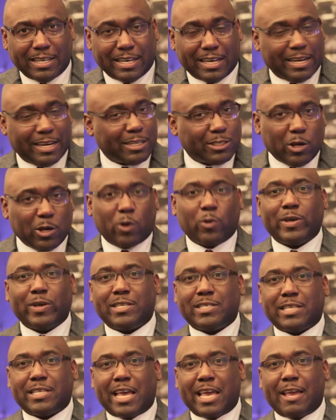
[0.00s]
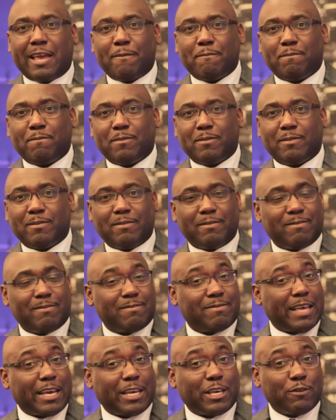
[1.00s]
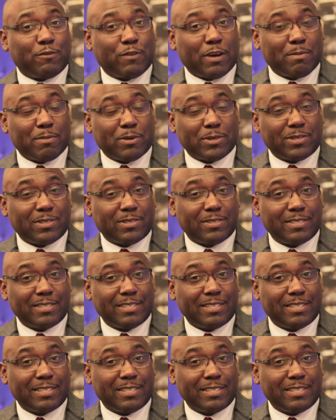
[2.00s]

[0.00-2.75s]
And as I always say, thank you very much.